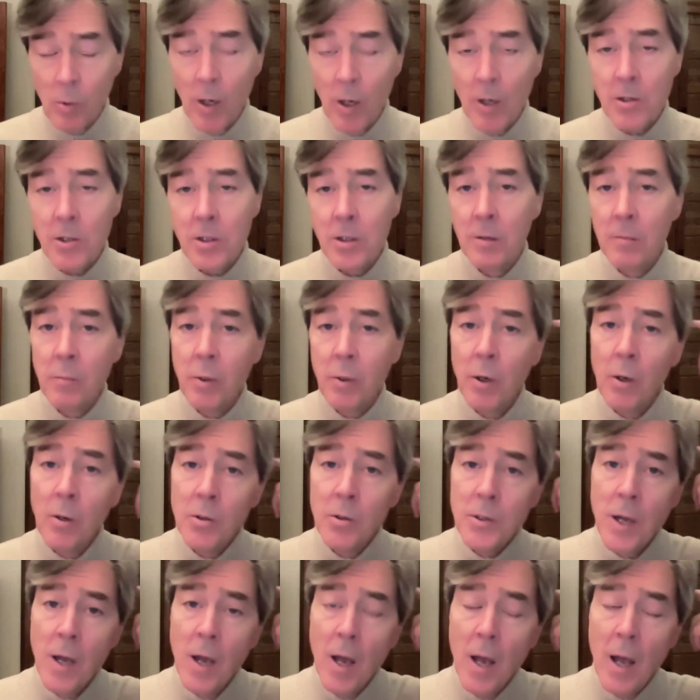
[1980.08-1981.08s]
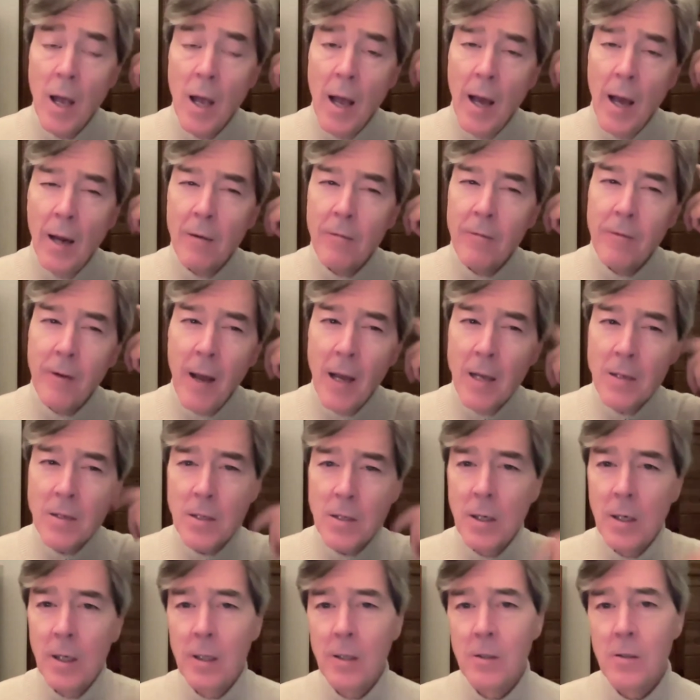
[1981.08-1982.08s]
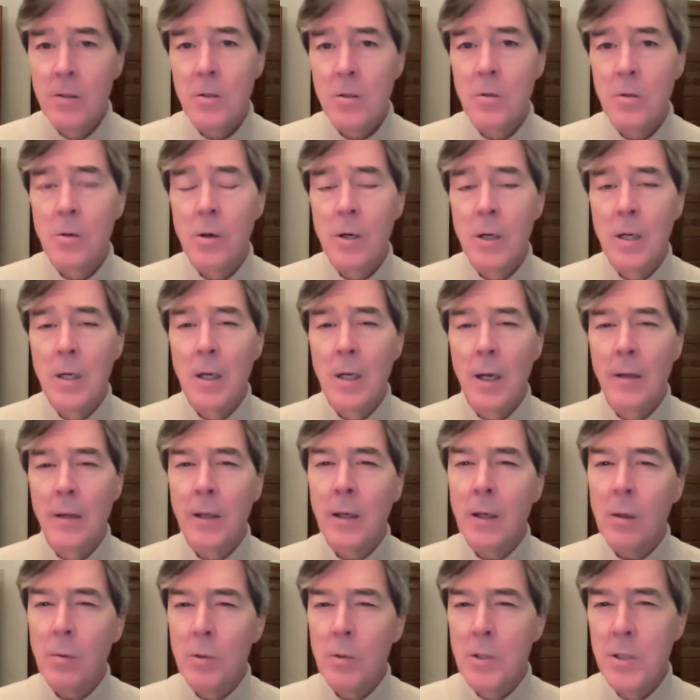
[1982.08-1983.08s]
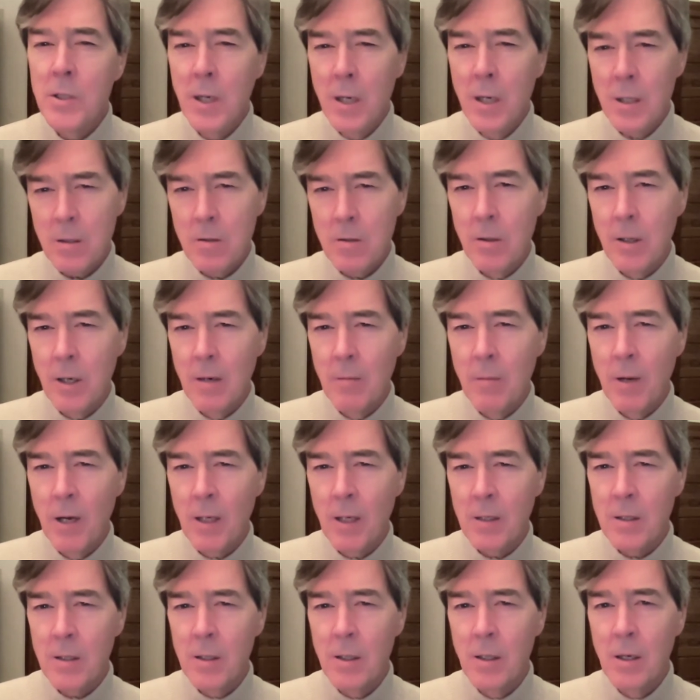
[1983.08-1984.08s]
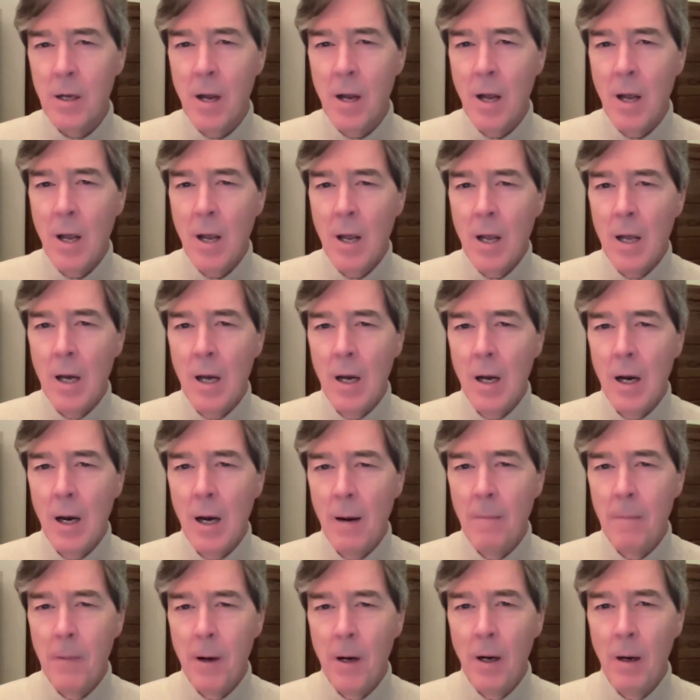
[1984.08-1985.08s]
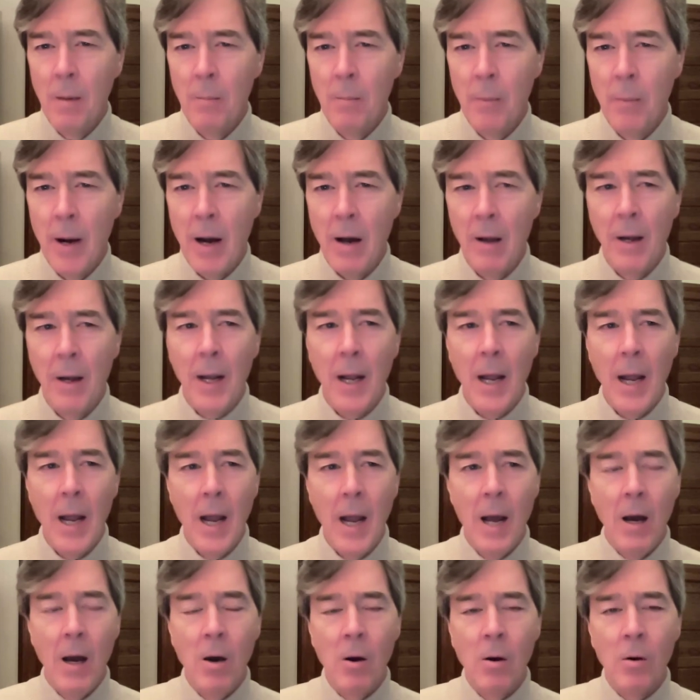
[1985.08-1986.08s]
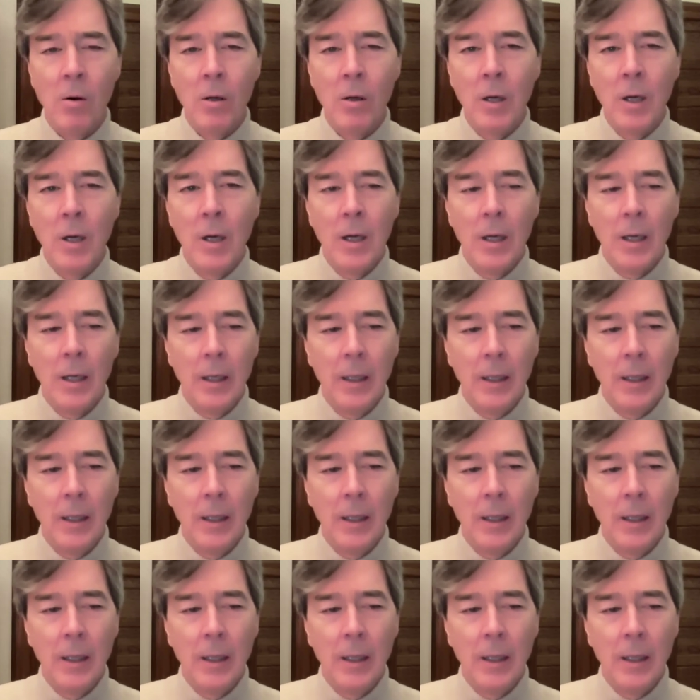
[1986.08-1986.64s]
to the Washington Post. Had a fascinating story, I think it was yesterday, Maxine, about how